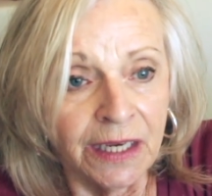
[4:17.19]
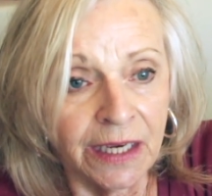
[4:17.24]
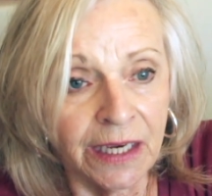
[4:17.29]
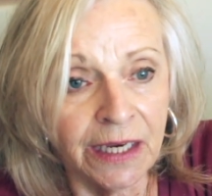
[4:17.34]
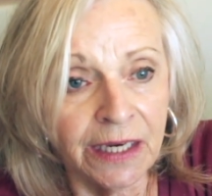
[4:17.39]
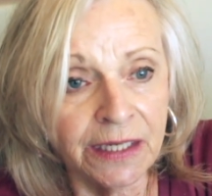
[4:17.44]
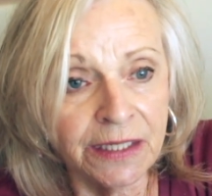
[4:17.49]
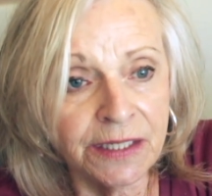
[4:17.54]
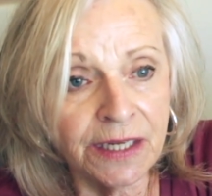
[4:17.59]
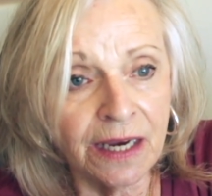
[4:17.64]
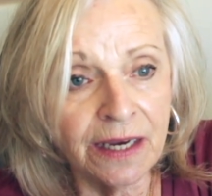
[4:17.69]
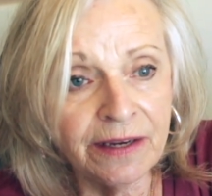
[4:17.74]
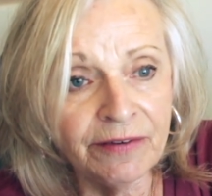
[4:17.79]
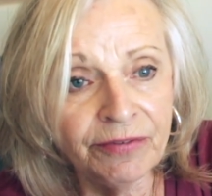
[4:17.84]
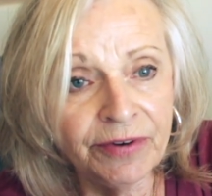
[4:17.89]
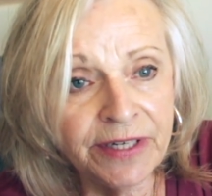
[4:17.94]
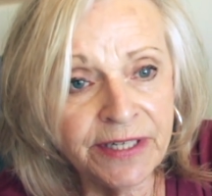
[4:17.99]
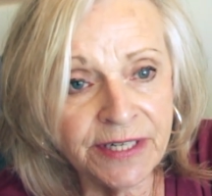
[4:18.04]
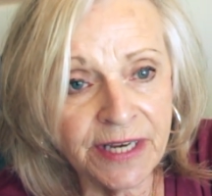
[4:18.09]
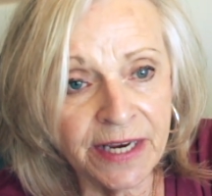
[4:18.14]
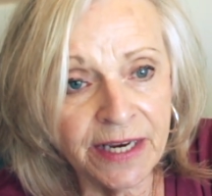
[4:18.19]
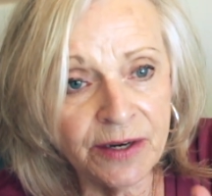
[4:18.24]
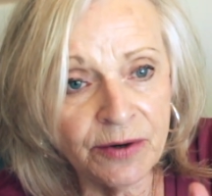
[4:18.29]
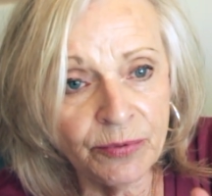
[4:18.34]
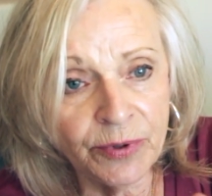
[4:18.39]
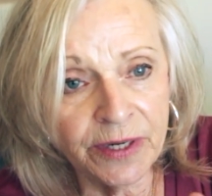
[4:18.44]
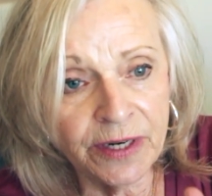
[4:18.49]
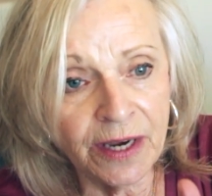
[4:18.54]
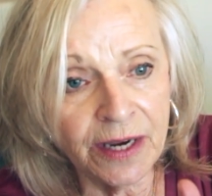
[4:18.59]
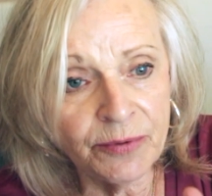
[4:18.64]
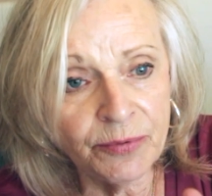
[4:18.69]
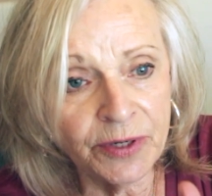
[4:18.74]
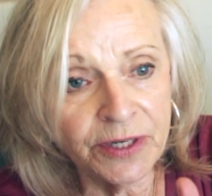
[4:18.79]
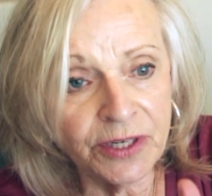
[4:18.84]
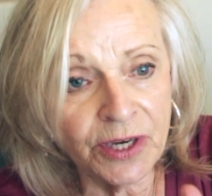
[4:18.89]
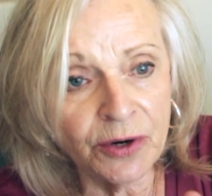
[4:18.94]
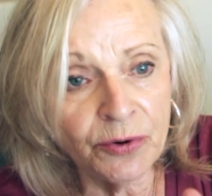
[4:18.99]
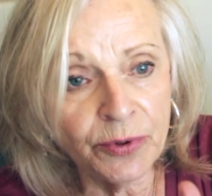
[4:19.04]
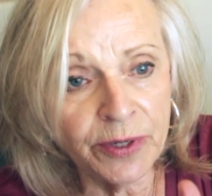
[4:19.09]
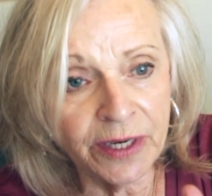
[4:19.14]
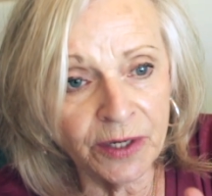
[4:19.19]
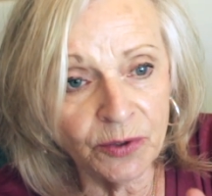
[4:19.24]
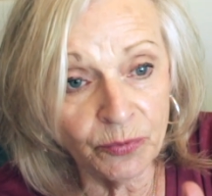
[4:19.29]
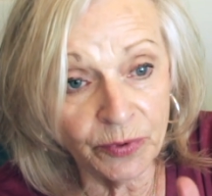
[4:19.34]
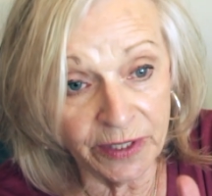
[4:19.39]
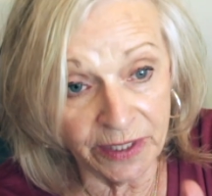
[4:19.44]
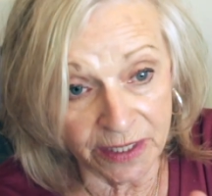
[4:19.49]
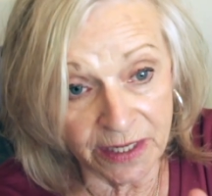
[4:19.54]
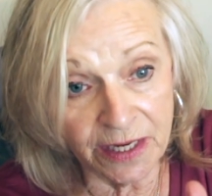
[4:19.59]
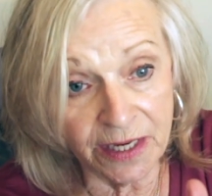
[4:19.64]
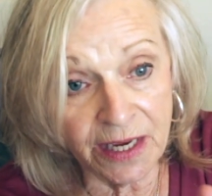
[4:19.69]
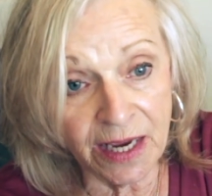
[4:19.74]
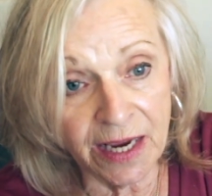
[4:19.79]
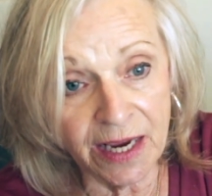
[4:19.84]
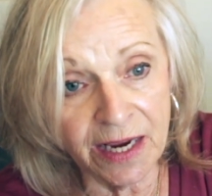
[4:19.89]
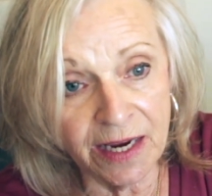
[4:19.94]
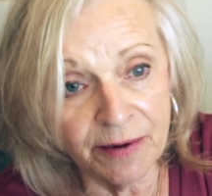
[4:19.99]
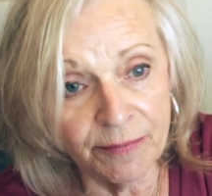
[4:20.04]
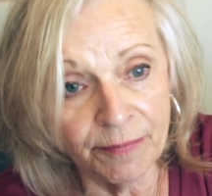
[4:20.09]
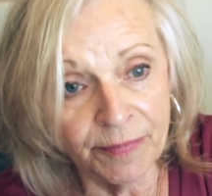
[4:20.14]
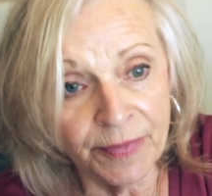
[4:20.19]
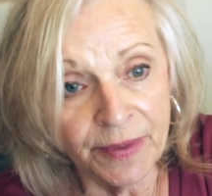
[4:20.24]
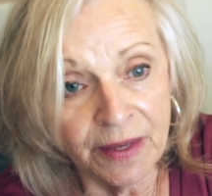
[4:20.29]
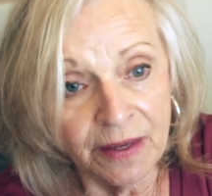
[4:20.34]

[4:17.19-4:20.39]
And every day when I would go in, when he came,